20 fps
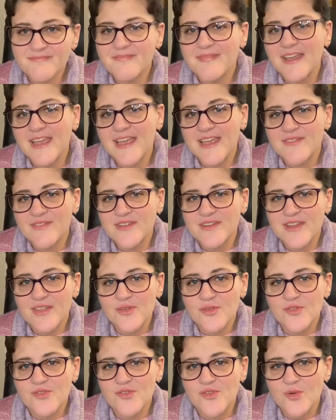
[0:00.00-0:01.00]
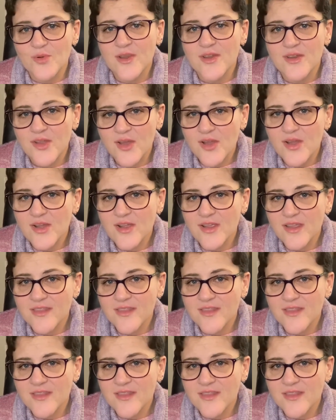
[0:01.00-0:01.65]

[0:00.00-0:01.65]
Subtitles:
I have another snoring dog.